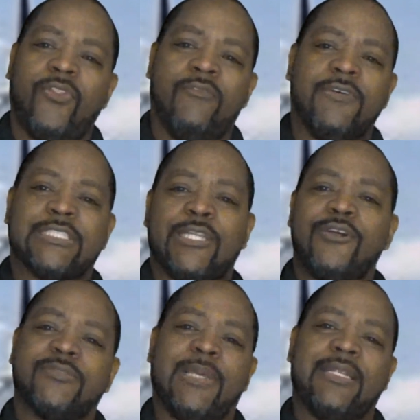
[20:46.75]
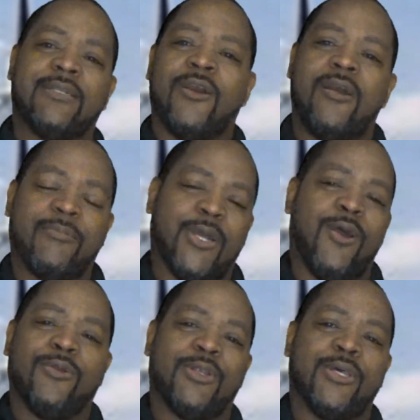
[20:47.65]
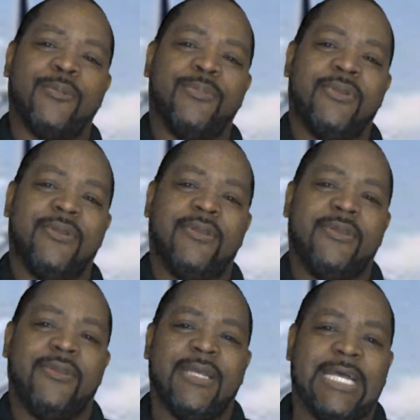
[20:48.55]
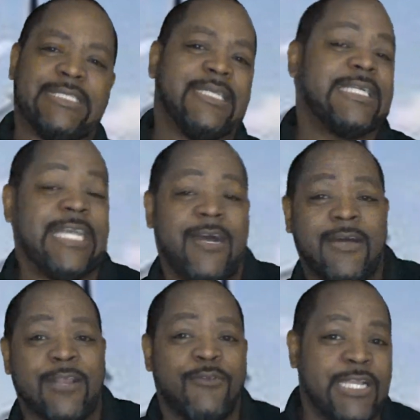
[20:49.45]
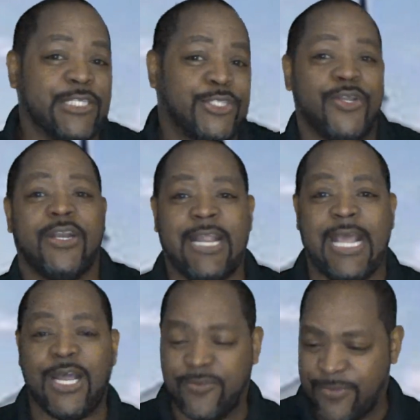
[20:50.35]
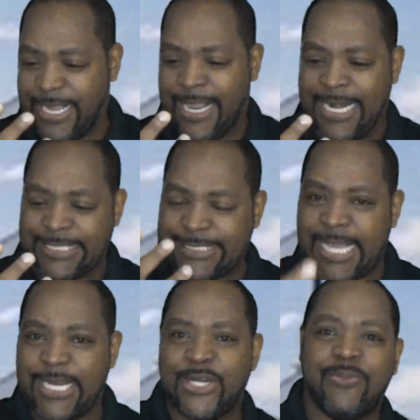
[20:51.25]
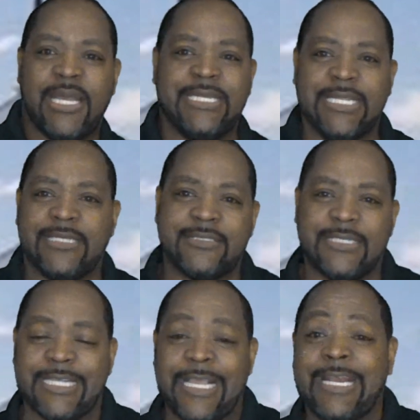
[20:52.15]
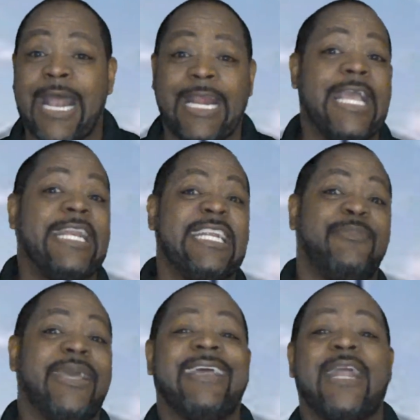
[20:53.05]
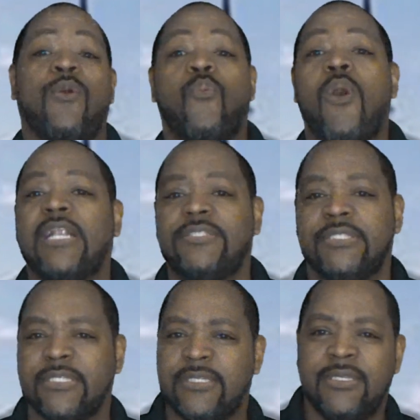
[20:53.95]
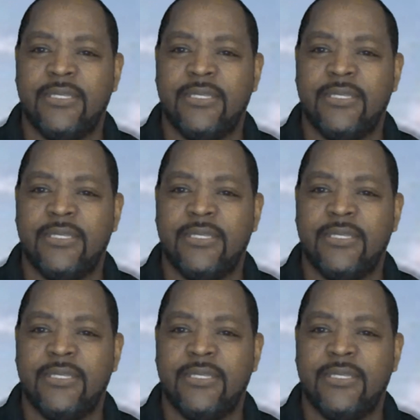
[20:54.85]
for as long as my little arm could hold it up. I took it down, I ran and turned the light off, and I sat it on my desk, and, and I laid in the bed and I watched it.